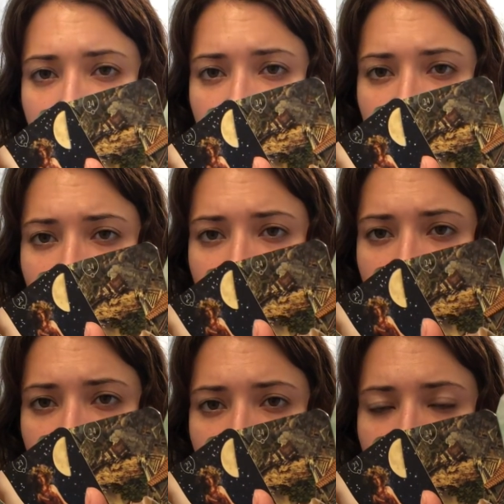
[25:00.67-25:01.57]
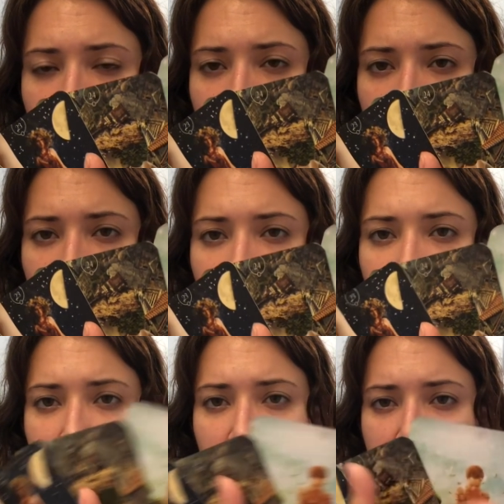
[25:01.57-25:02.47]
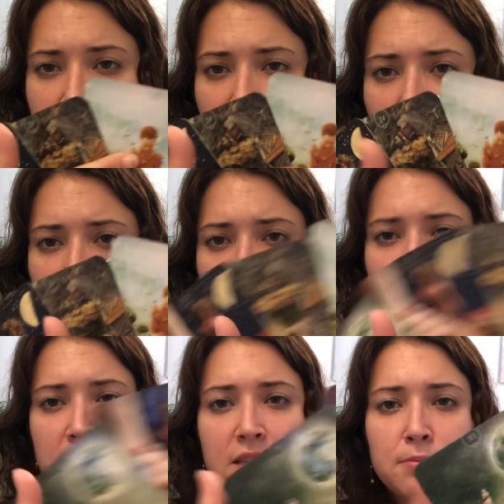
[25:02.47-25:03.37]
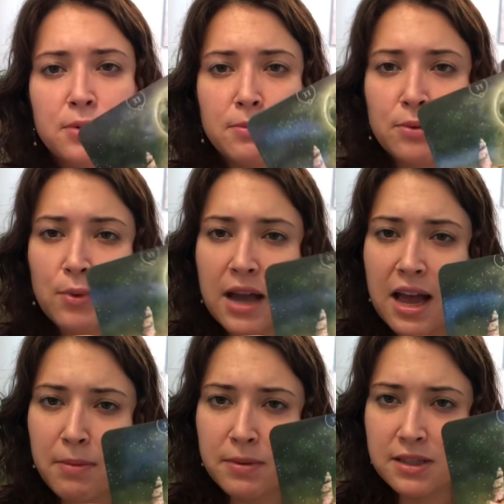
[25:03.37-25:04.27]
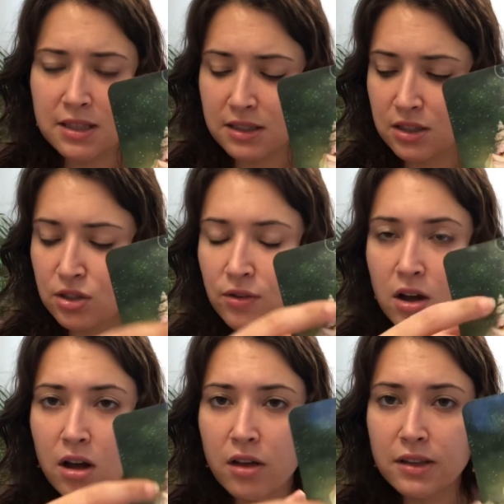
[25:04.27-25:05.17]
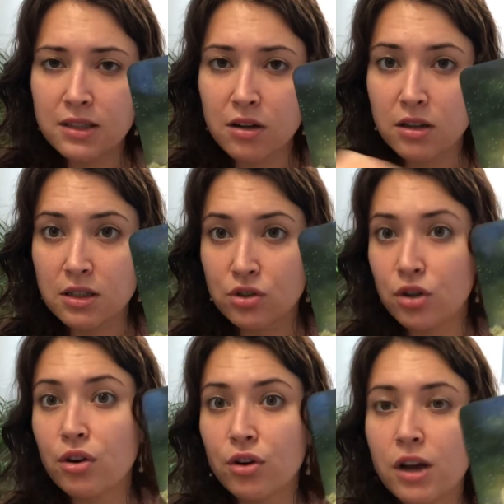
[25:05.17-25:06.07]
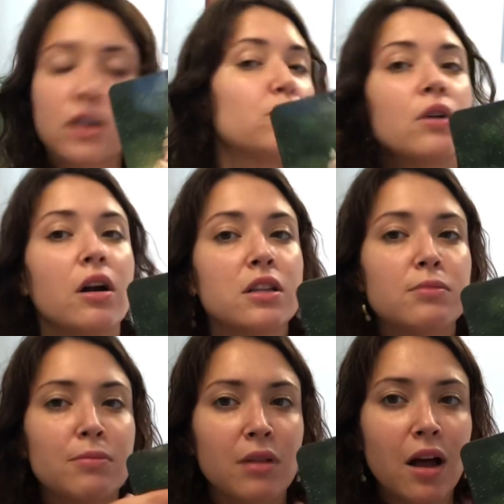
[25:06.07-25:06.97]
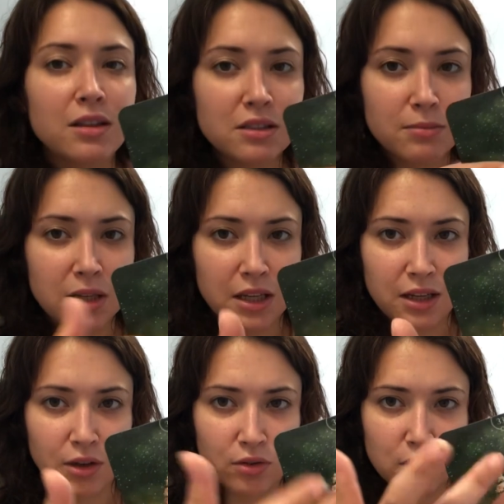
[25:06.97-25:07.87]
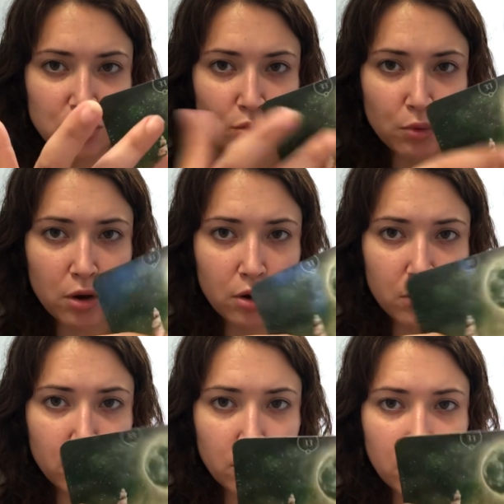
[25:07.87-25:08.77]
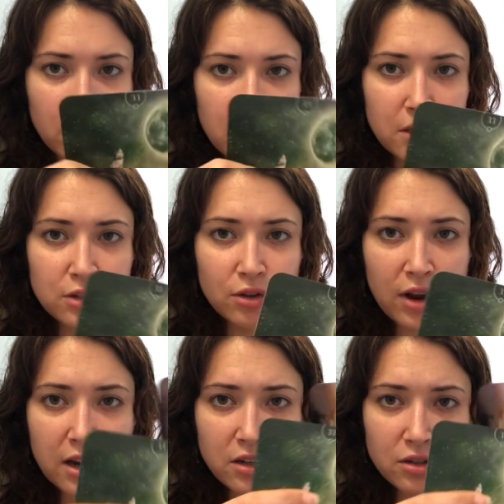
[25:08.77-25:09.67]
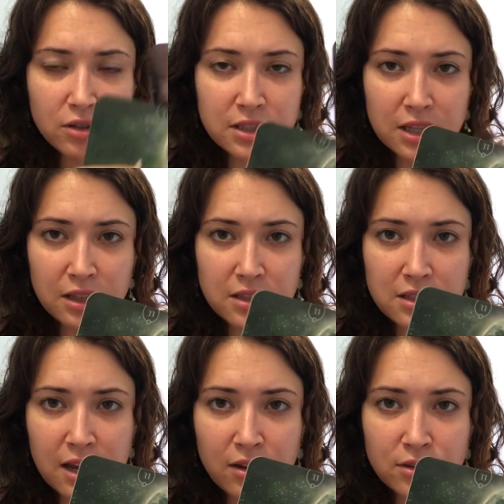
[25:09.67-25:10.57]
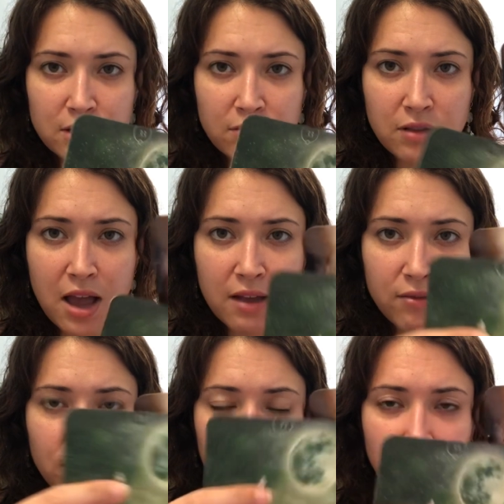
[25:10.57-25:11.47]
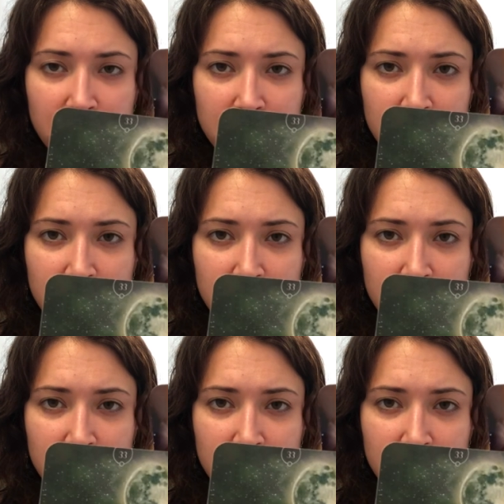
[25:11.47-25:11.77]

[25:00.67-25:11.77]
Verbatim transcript: here. Oh, and it's very sweet and simple. But what happens is, is you've got all these cards. I'll show you your actual cards. But blossoming here, this growth to gratitude. It's like the cycles of life, right?